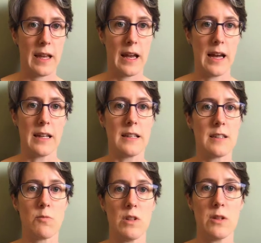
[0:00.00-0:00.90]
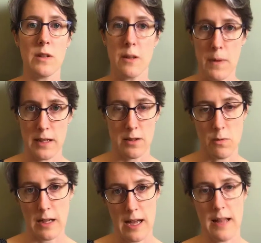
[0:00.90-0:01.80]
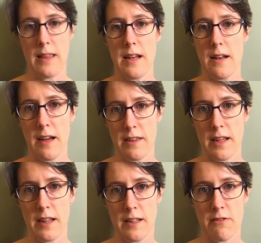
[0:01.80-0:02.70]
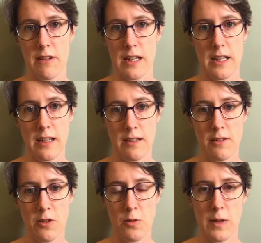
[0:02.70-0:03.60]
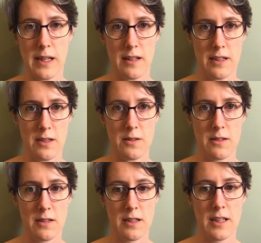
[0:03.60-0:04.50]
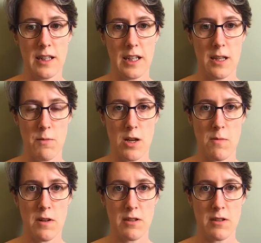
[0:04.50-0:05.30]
and we're doing the best we can, then I think that's really all we can do at the moment.